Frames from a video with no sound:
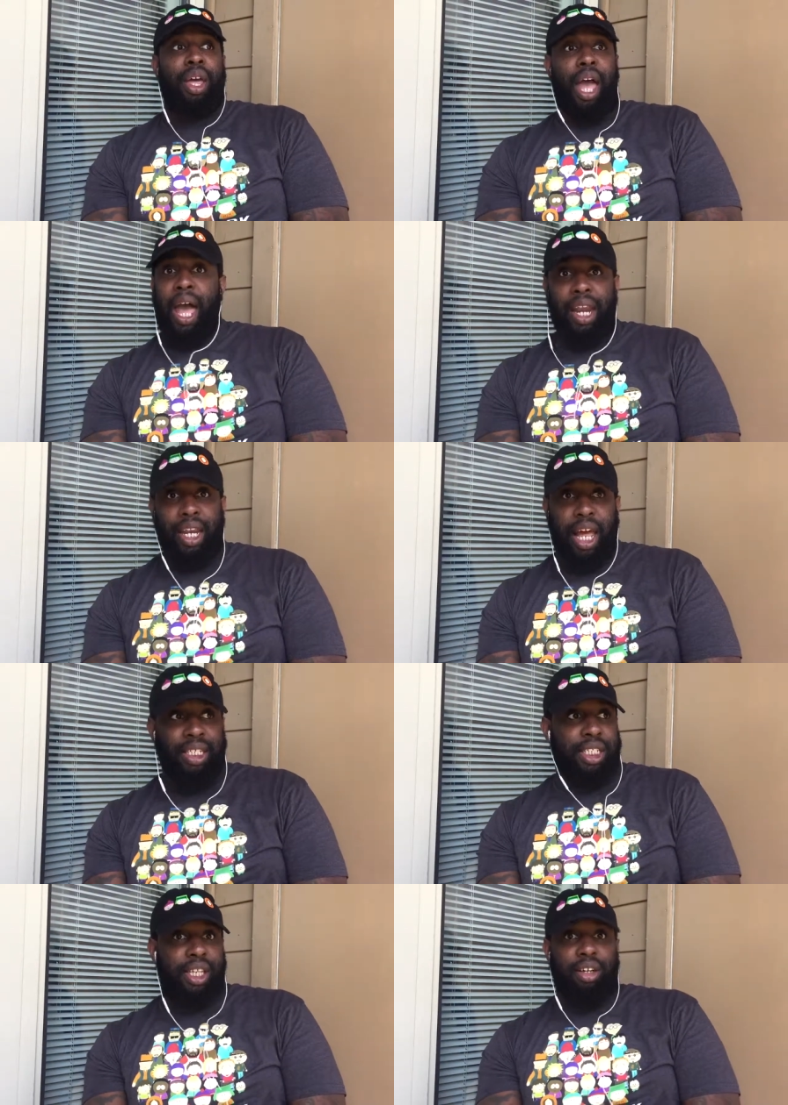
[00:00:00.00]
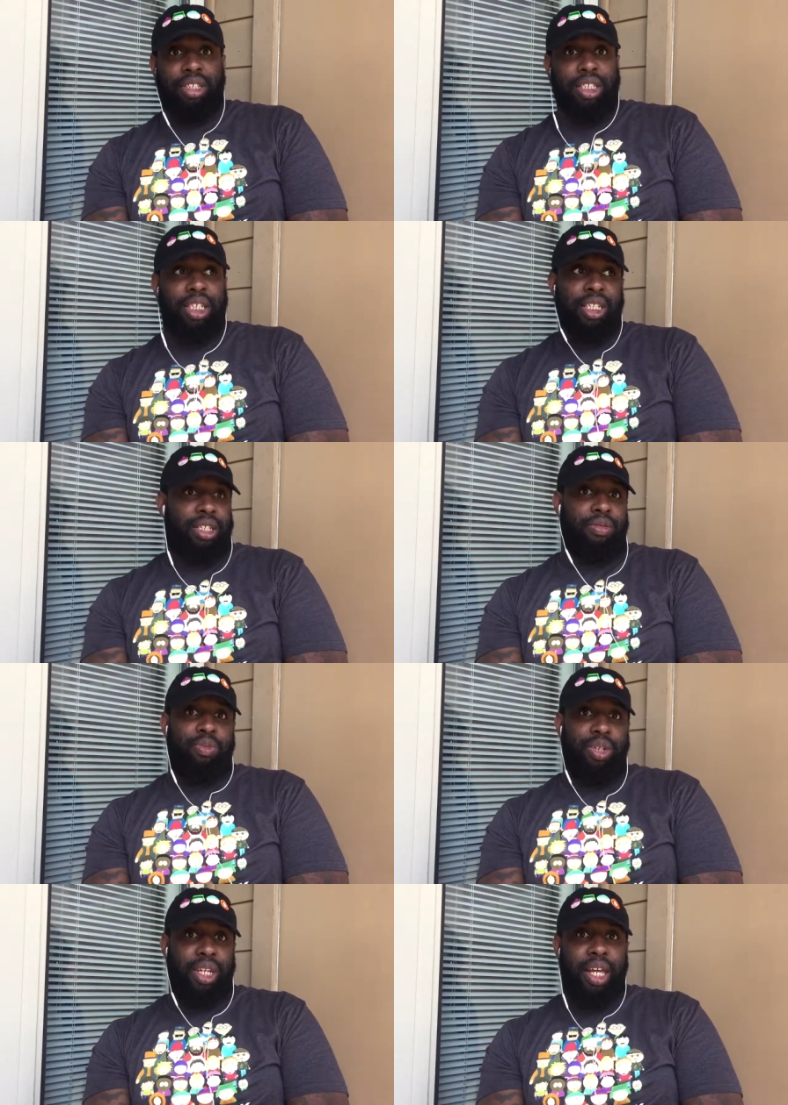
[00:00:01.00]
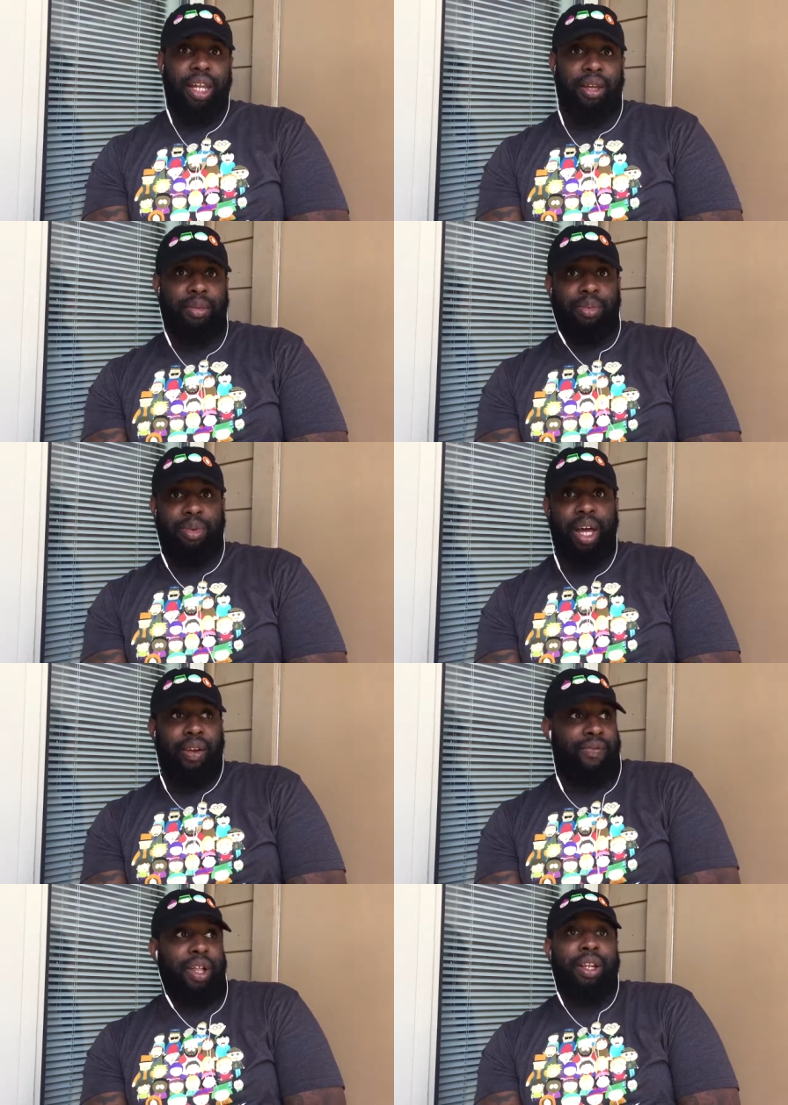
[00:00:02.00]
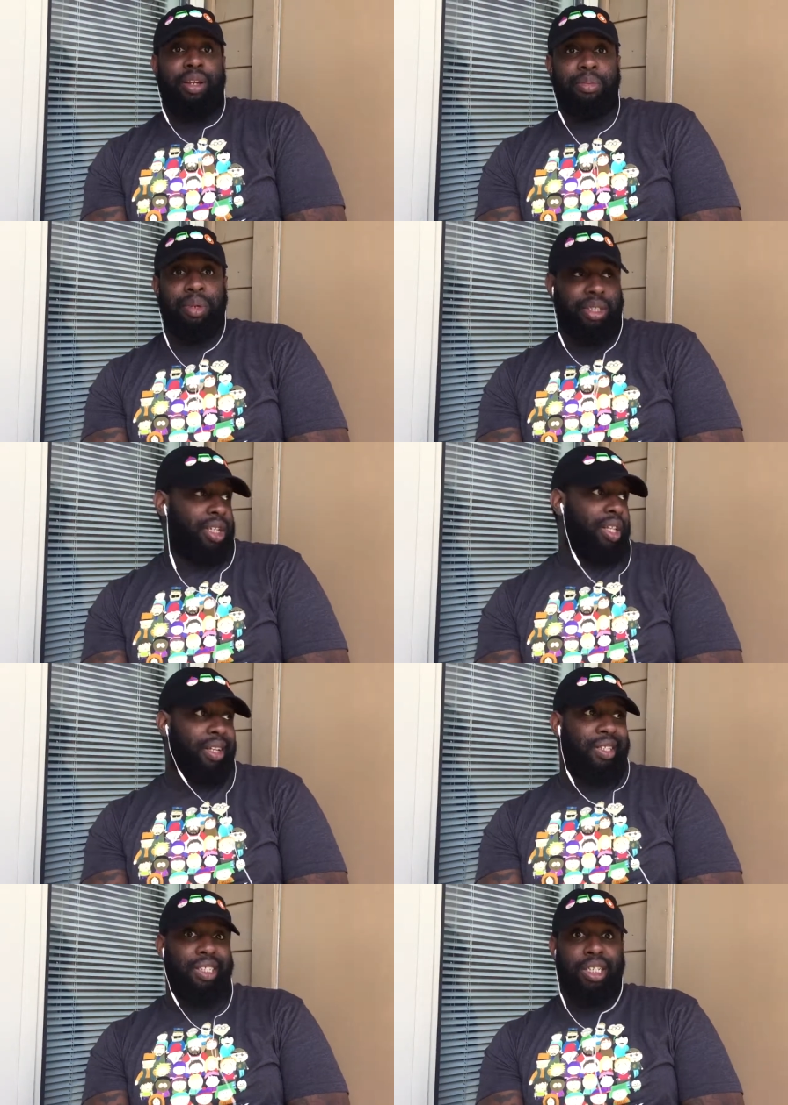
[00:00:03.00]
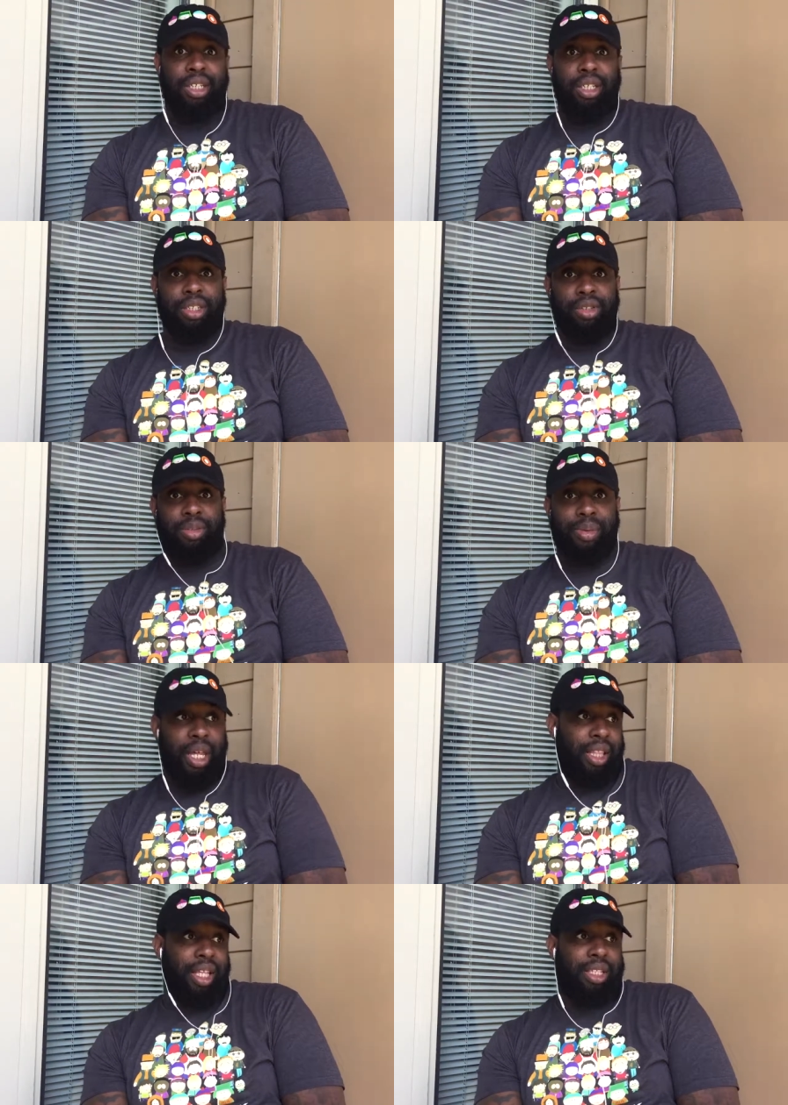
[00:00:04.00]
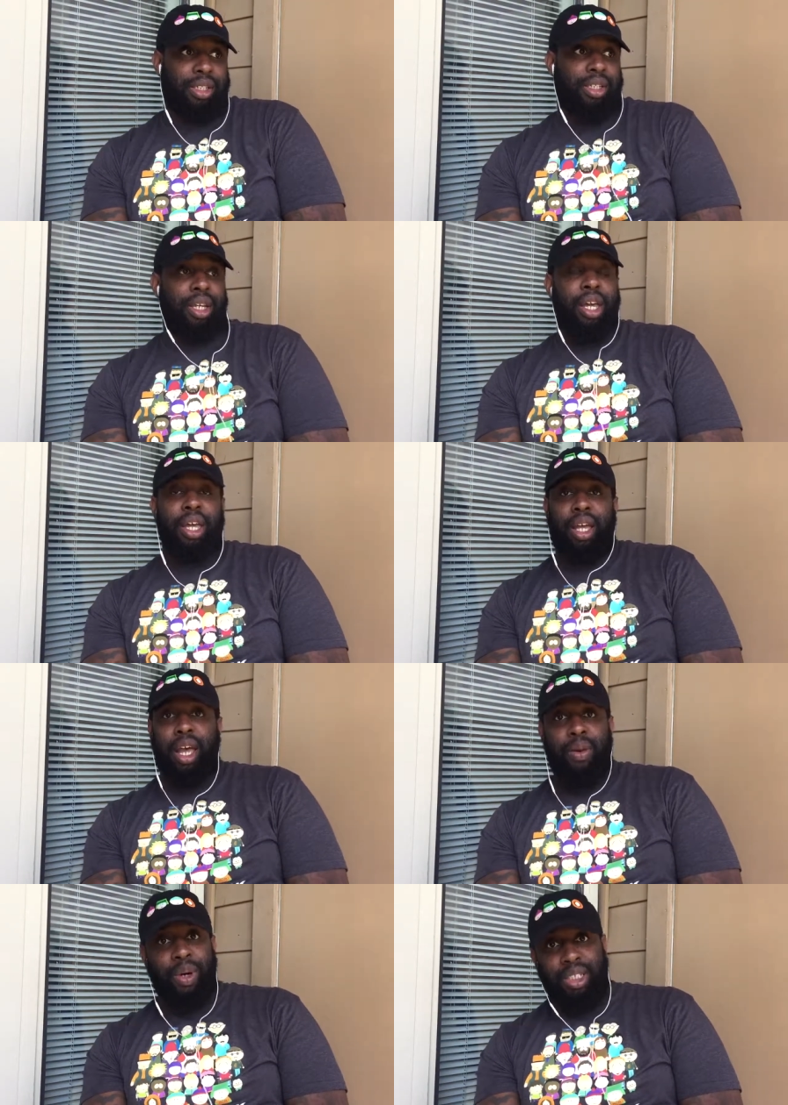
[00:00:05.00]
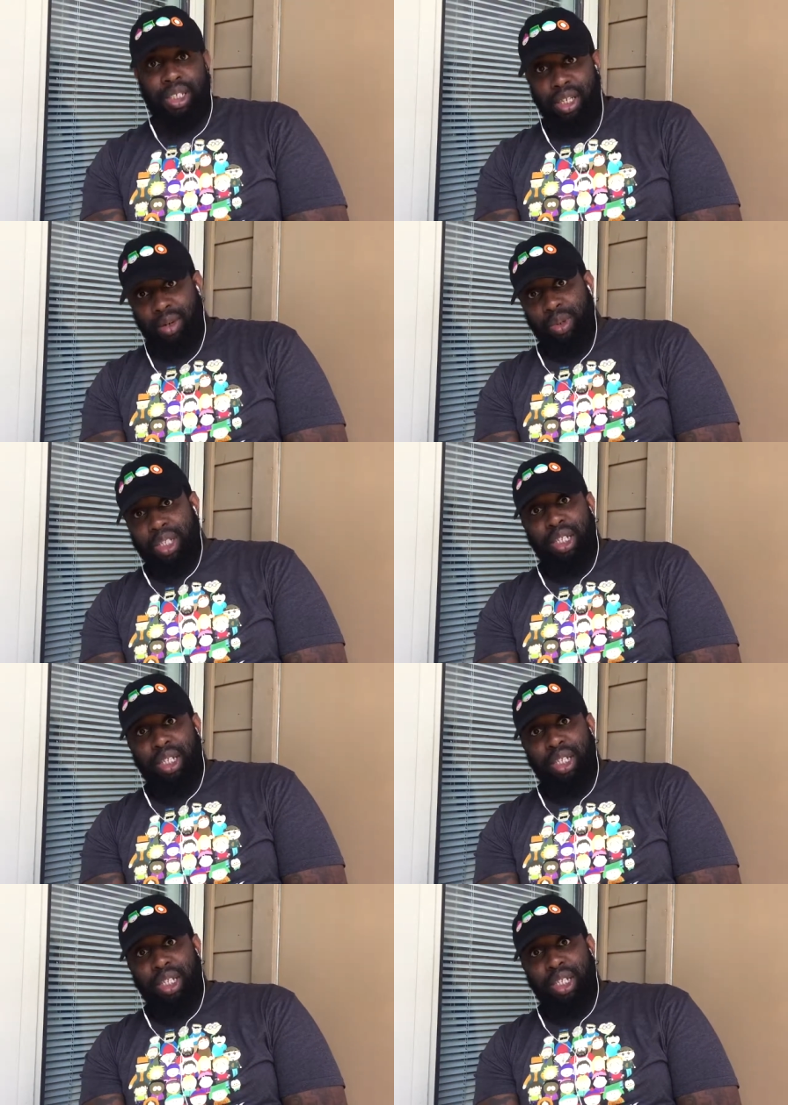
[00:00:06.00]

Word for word: I didn't, I just thought she just was digging it and kind of feeling them. I still think she is. You know what I'm saying? I think this kind of why she did what she